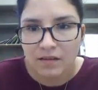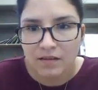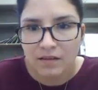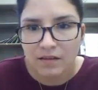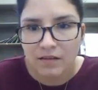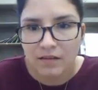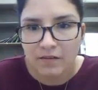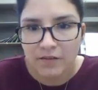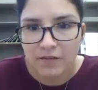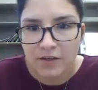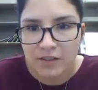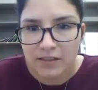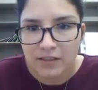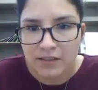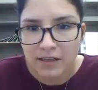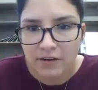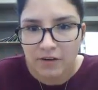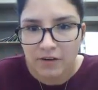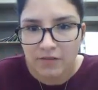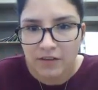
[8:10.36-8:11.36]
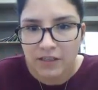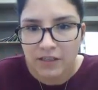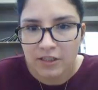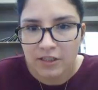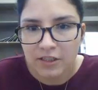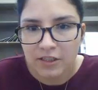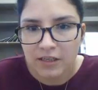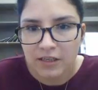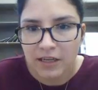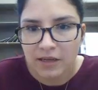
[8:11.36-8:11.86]
first letter of each
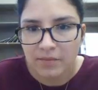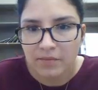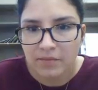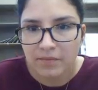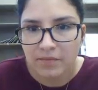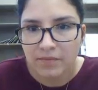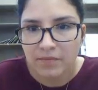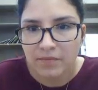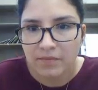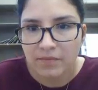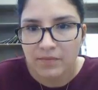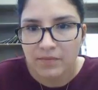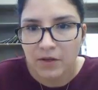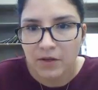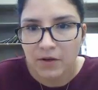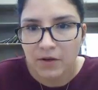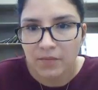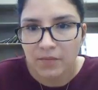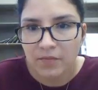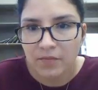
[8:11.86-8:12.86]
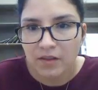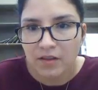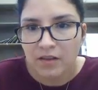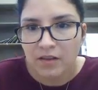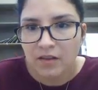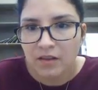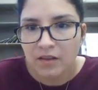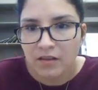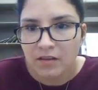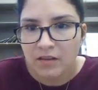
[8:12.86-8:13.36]
name. So
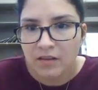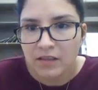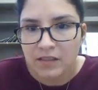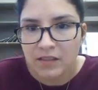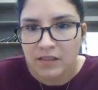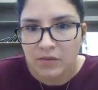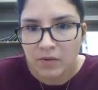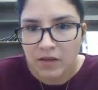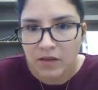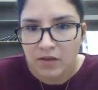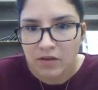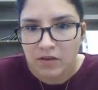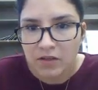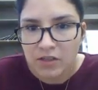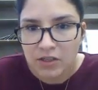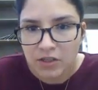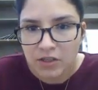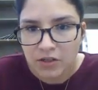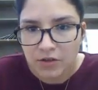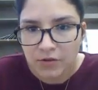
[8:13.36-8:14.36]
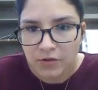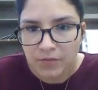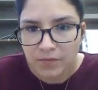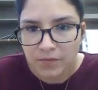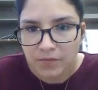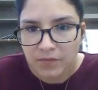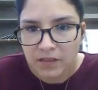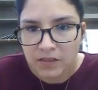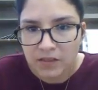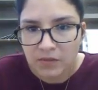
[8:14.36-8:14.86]
this is what you could do.
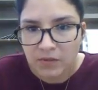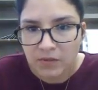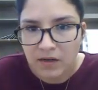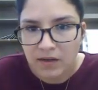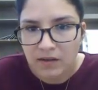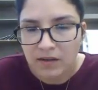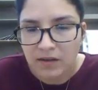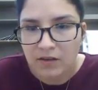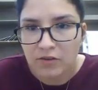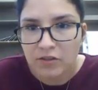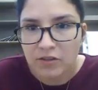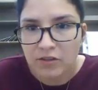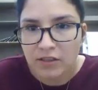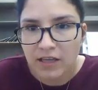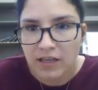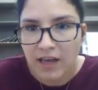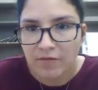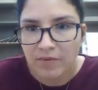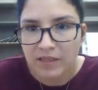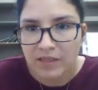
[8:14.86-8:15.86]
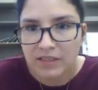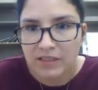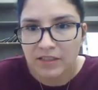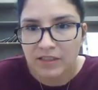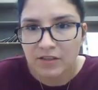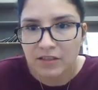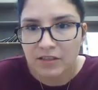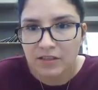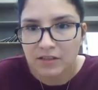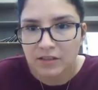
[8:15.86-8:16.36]
This is what I usually have my
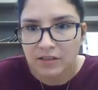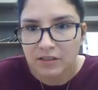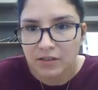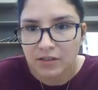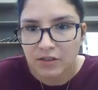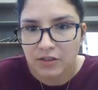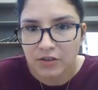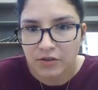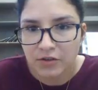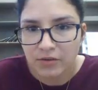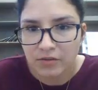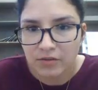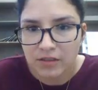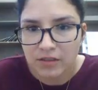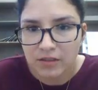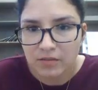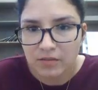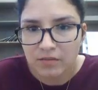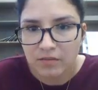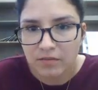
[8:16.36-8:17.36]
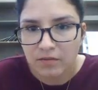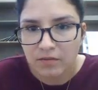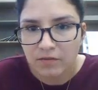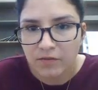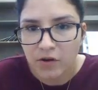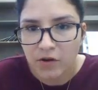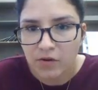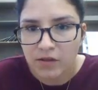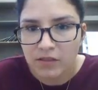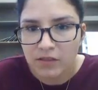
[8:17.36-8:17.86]
students do. Is
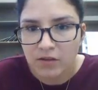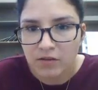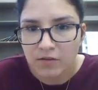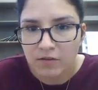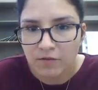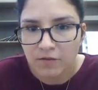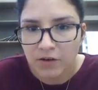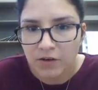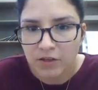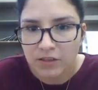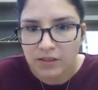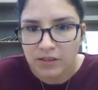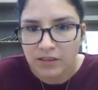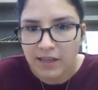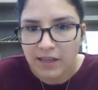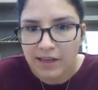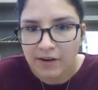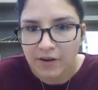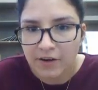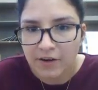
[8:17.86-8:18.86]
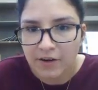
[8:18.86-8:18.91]
focus on the first letter.